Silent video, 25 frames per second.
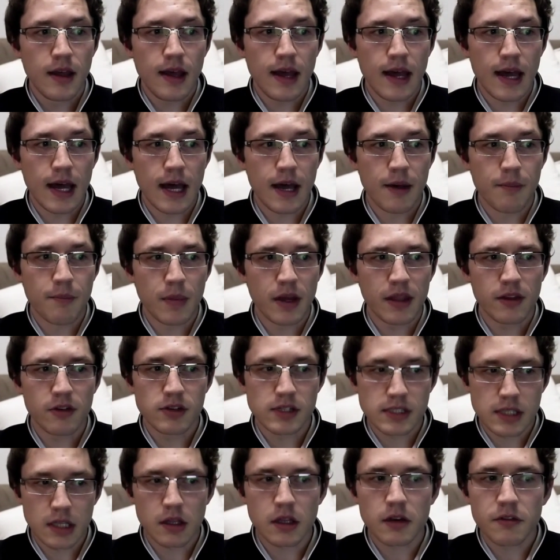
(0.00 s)
And
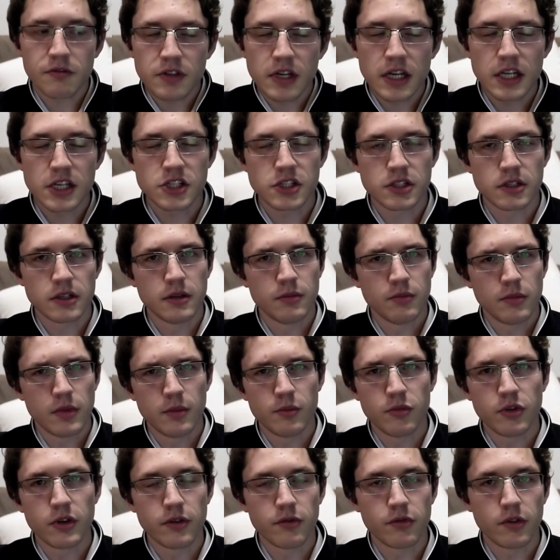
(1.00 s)
there is a lot of tension
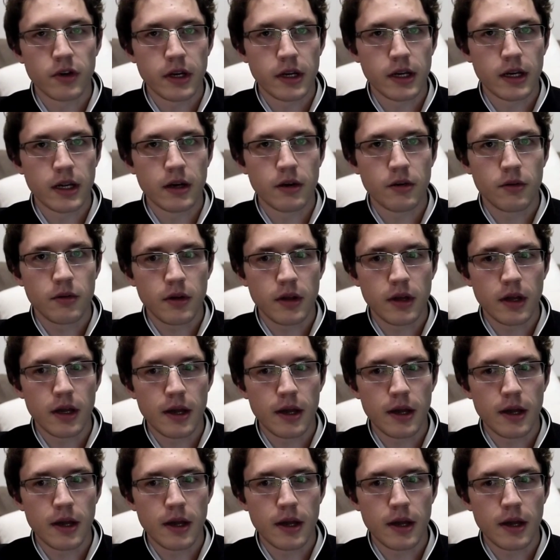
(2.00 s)
in Britain right now.